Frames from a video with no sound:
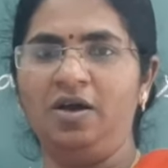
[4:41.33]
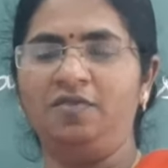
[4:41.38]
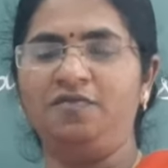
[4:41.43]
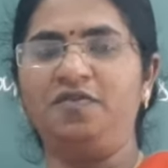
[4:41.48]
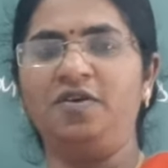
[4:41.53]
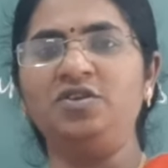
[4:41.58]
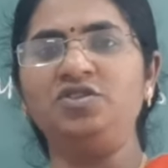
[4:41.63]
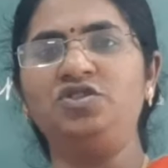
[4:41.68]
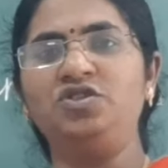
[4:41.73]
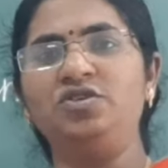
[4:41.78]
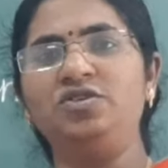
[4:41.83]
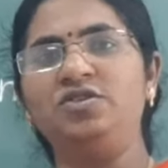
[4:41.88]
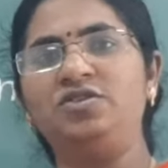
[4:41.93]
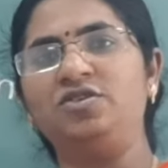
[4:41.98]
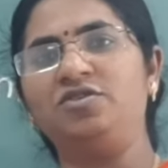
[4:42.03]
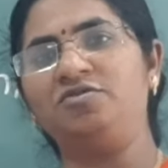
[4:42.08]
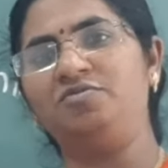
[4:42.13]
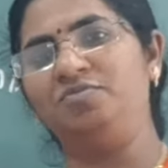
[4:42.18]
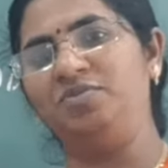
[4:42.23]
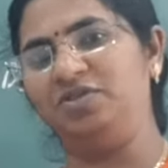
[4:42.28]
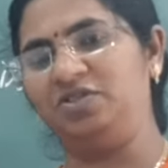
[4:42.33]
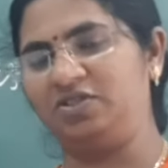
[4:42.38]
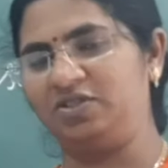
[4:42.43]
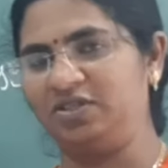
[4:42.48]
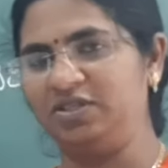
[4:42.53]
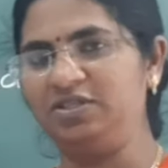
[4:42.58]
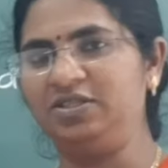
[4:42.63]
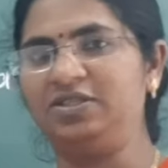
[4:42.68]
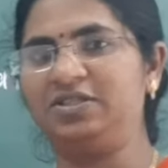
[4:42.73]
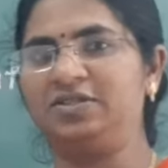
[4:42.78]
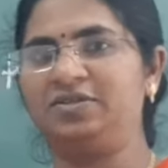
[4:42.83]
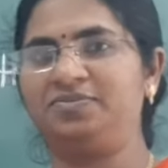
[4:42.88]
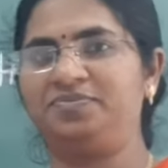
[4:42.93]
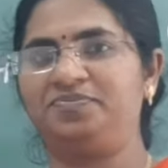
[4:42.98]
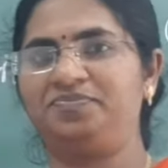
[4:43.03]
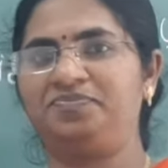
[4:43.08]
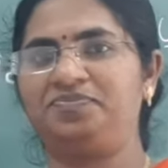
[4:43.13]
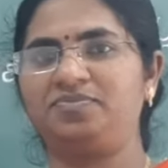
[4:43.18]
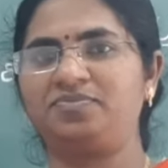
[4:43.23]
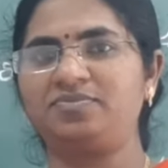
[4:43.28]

Functions of business,